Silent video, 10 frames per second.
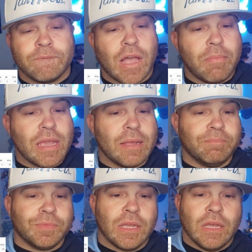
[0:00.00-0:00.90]
I
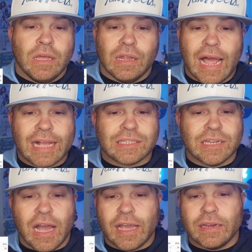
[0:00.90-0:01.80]
mean, last
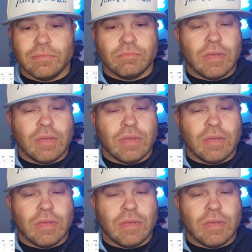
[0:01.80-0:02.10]
night,